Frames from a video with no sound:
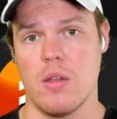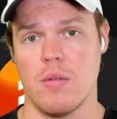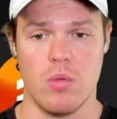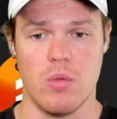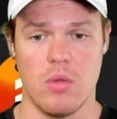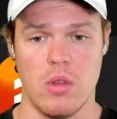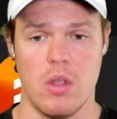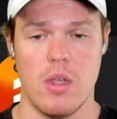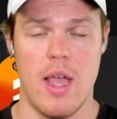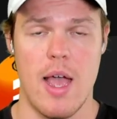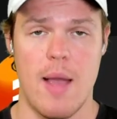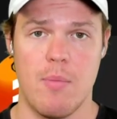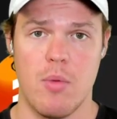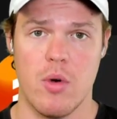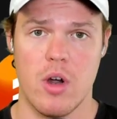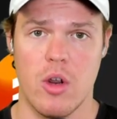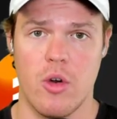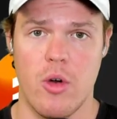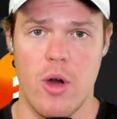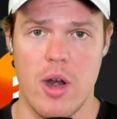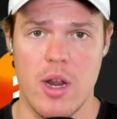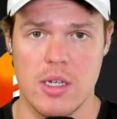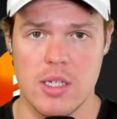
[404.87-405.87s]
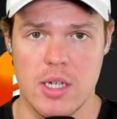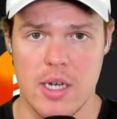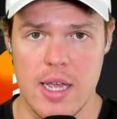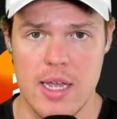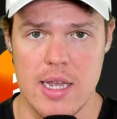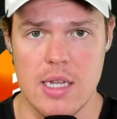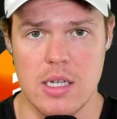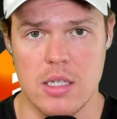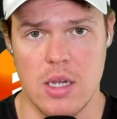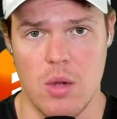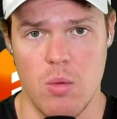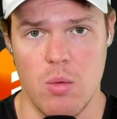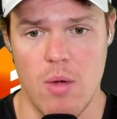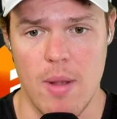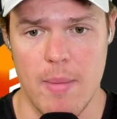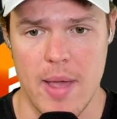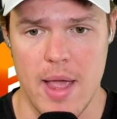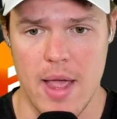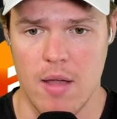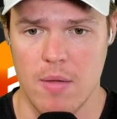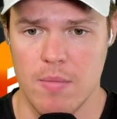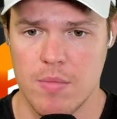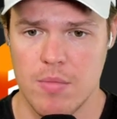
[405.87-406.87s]
The app we're going to create today is a web
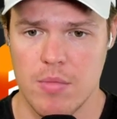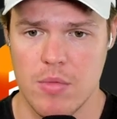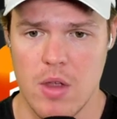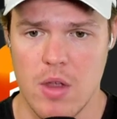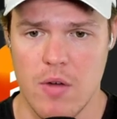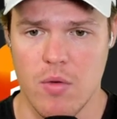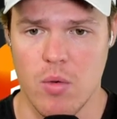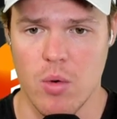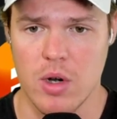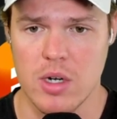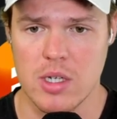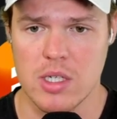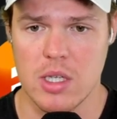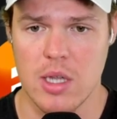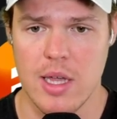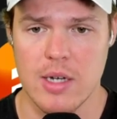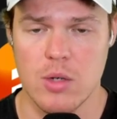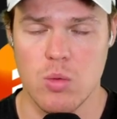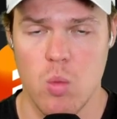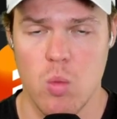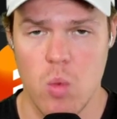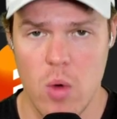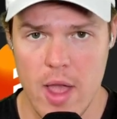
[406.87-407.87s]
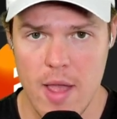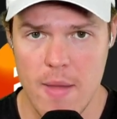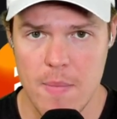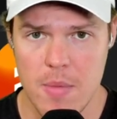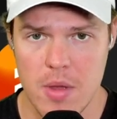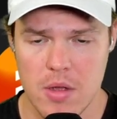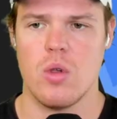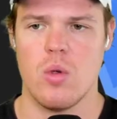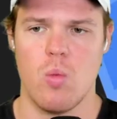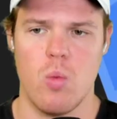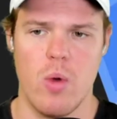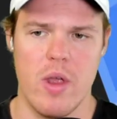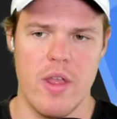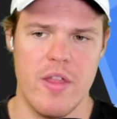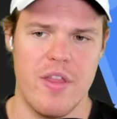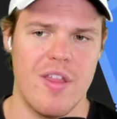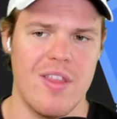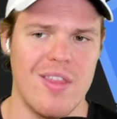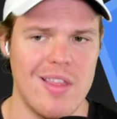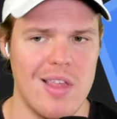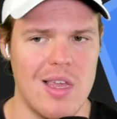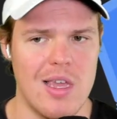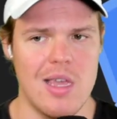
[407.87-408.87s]
app. Therefore, we're going to select web.
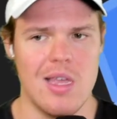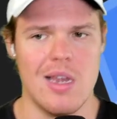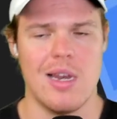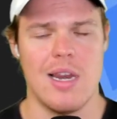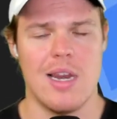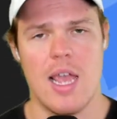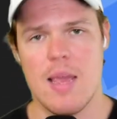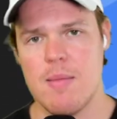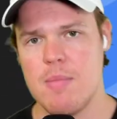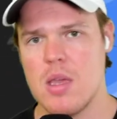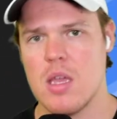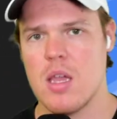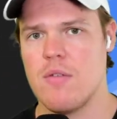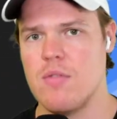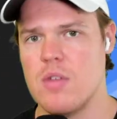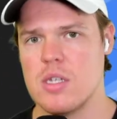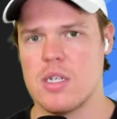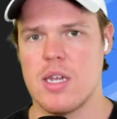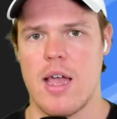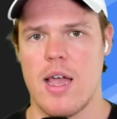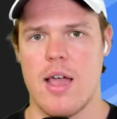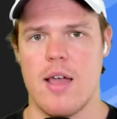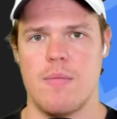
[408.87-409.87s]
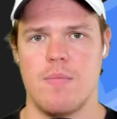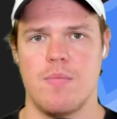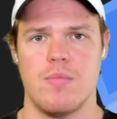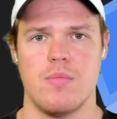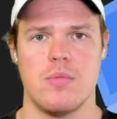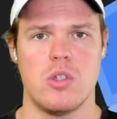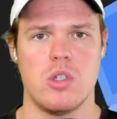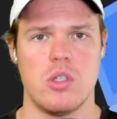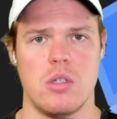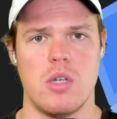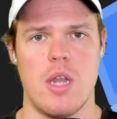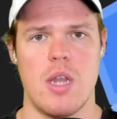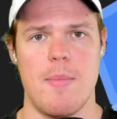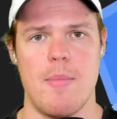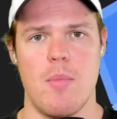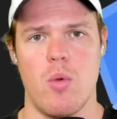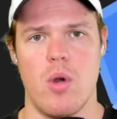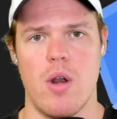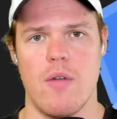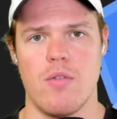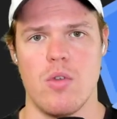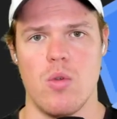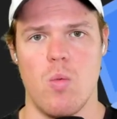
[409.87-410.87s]
With the naming of this app, name it
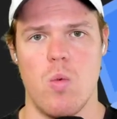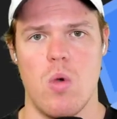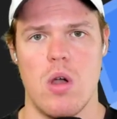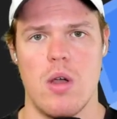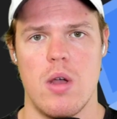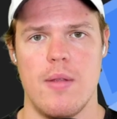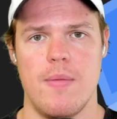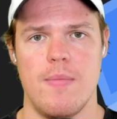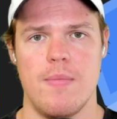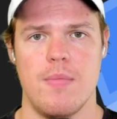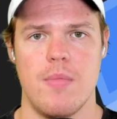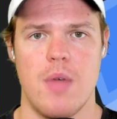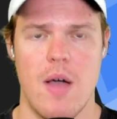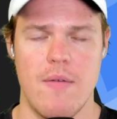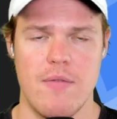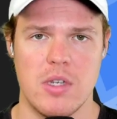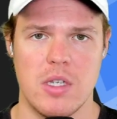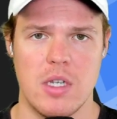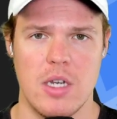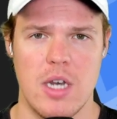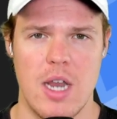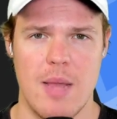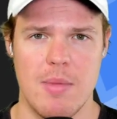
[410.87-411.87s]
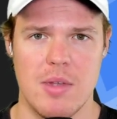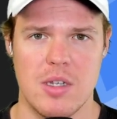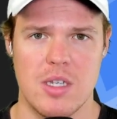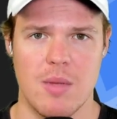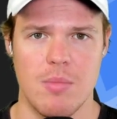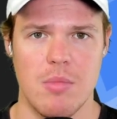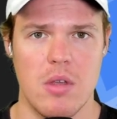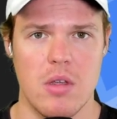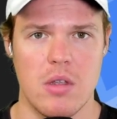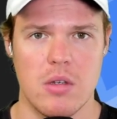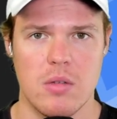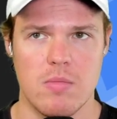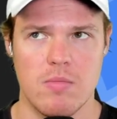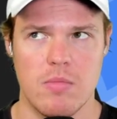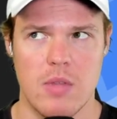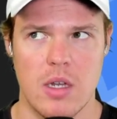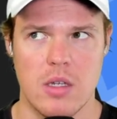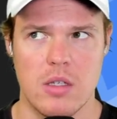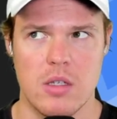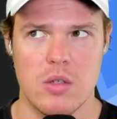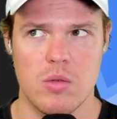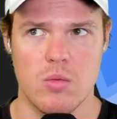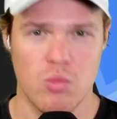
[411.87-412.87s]
whatever you want. Obviously, name it something
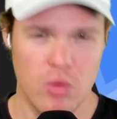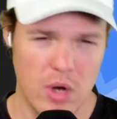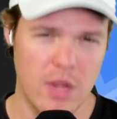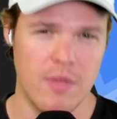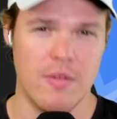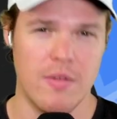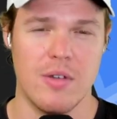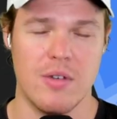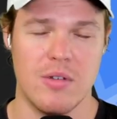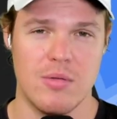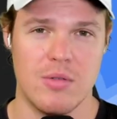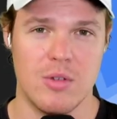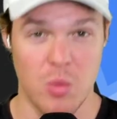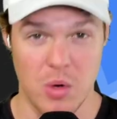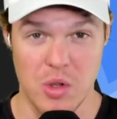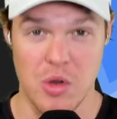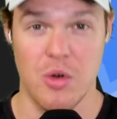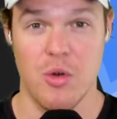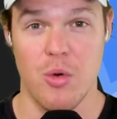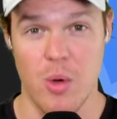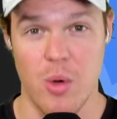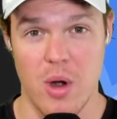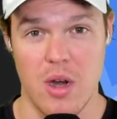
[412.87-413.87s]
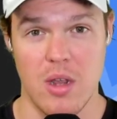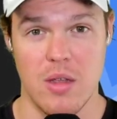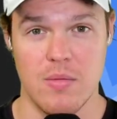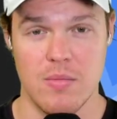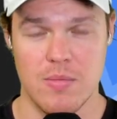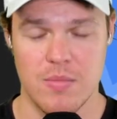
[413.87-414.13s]
that's relevant to what you're creating.